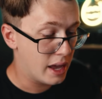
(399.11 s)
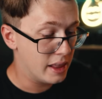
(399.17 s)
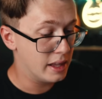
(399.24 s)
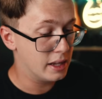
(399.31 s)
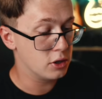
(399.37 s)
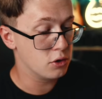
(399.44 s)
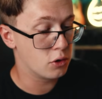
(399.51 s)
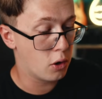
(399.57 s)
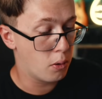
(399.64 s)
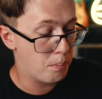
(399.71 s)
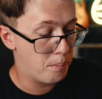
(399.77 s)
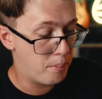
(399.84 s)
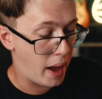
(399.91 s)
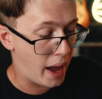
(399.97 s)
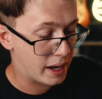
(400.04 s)
and then you go
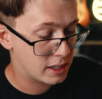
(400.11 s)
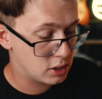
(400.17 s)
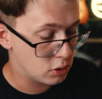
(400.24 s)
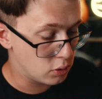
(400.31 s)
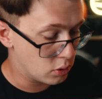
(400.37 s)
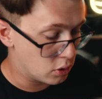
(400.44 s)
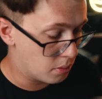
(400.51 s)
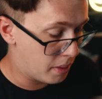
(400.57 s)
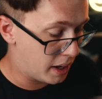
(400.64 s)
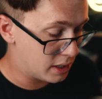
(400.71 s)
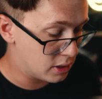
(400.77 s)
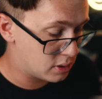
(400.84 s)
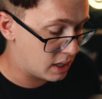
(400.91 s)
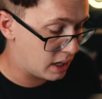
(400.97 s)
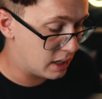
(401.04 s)
back to your
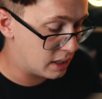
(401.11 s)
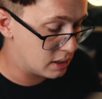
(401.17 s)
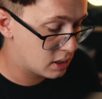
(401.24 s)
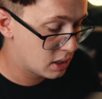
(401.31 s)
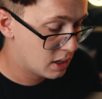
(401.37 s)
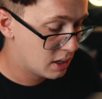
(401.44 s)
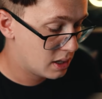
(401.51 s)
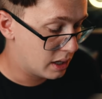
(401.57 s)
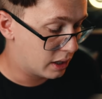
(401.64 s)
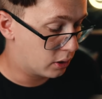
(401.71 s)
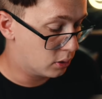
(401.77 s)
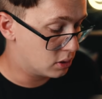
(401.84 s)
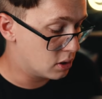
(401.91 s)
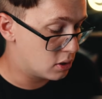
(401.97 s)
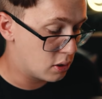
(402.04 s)
menu settings, it
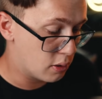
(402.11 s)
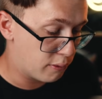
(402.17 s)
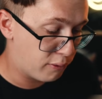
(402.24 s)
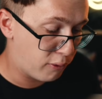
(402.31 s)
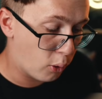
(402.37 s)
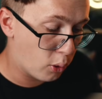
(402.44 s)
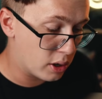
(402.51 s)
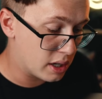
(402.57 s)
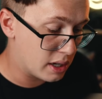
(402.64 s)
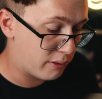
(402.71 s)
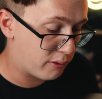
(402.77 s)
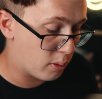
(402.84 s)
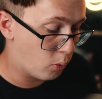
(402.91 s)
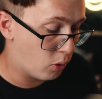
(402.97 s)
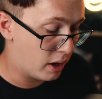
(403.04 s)
goes to 240
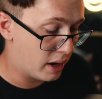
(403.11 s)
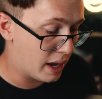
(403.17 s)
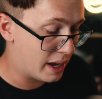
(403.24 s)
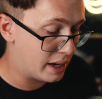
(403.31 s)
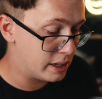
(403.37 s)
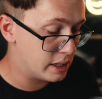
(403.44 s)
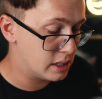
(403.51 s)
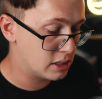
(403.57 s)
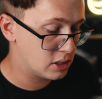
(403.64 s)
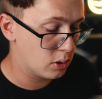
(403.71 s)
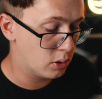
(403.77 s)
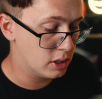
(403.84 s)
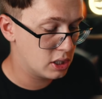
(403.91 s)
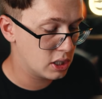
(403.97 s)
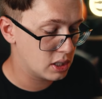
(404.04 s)
from 180.
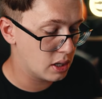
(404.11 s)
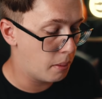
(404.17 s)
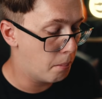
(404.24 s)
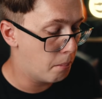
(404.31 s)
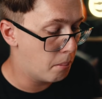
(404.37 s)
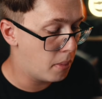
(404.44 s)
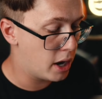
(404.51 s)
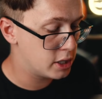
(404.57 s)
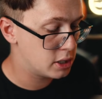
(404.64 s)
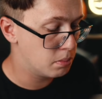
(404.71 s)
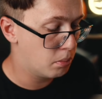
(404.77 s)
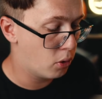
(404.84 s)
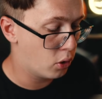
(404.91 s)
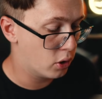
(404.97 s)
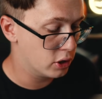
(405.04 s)
So it's just a much
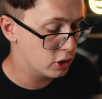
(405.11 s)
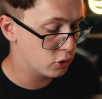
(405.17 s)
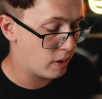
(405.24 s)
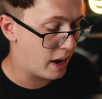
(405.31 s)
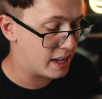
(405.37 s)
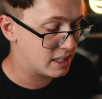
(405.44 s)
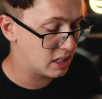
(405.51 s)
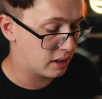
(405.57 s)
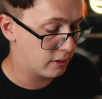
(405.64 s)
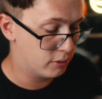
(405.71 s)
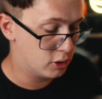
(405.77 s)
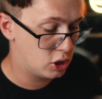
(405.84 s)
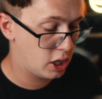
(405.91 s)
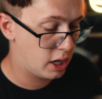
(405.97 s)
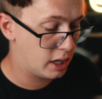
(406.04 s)
more drastic of a
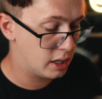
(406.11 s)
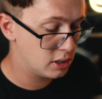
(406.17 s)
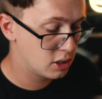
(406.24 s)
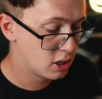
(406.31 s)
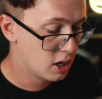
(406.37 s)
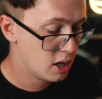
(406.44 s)
change.